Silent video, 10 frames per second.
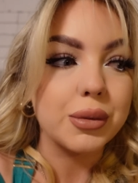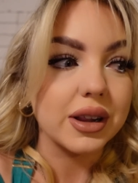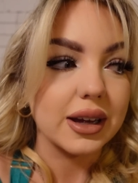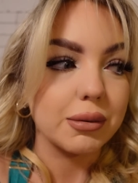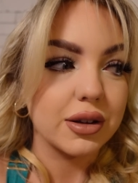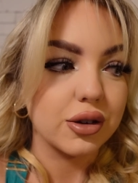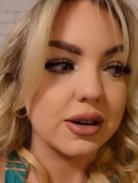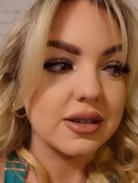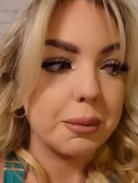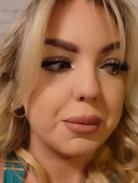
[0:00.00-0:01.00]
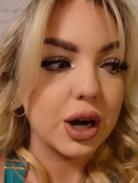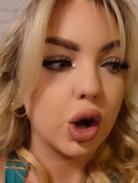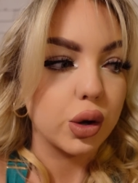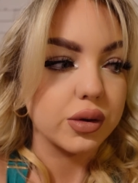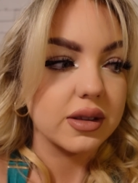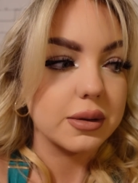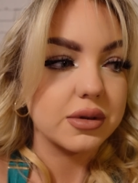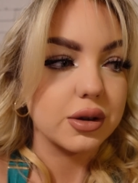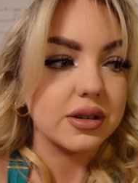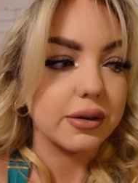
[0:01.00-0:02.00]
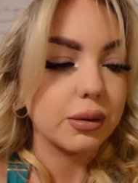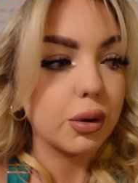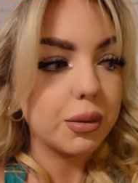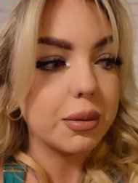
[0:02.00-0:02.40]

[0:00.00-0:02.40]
but like my stockings have big holes in them so I definitely won't